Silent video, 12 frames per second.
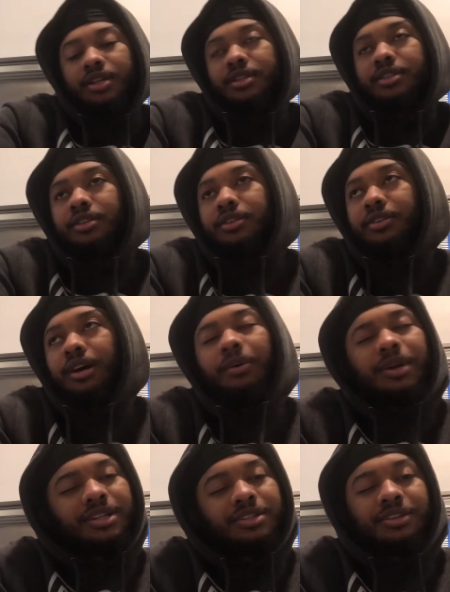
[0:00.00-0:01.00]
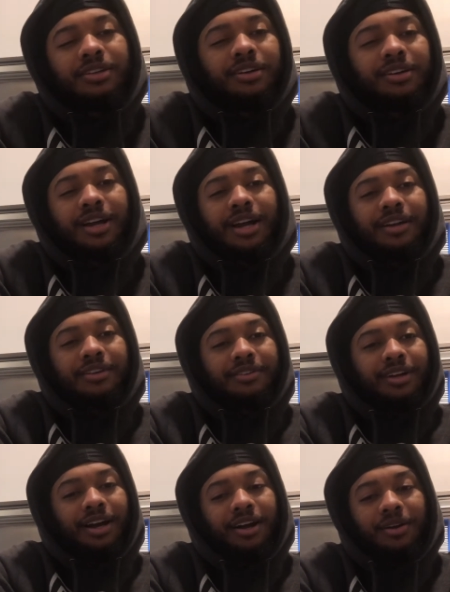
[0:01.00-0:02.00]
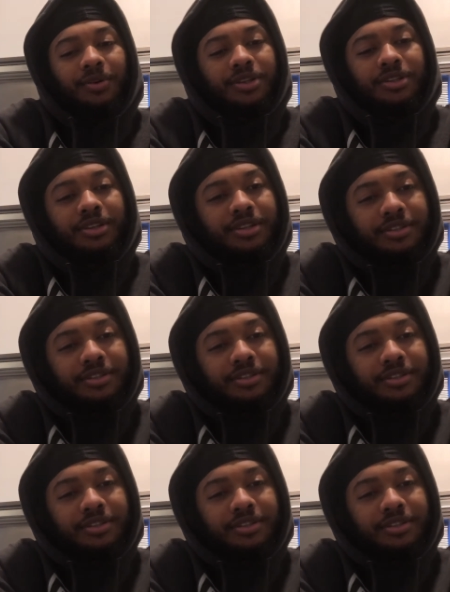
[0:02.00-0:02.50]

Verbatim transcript: so I watch all kind of how I watch all these